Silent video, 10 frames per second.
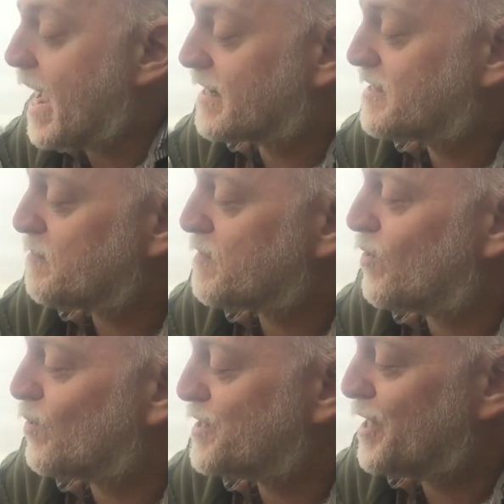except of
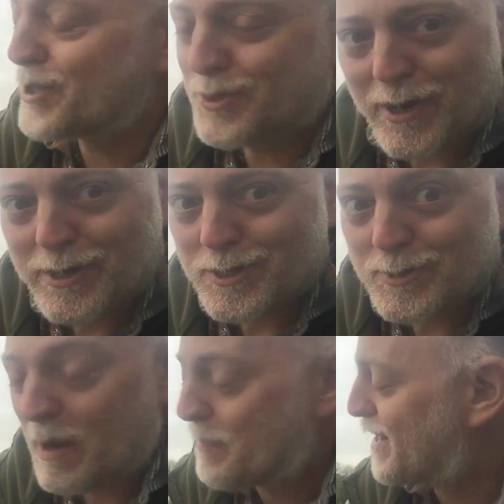course the illustrations
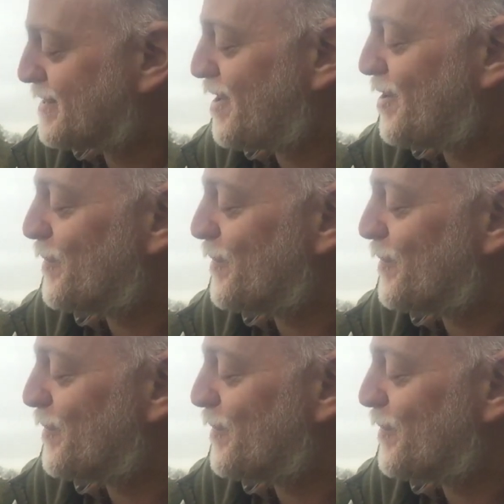by Max Lowe,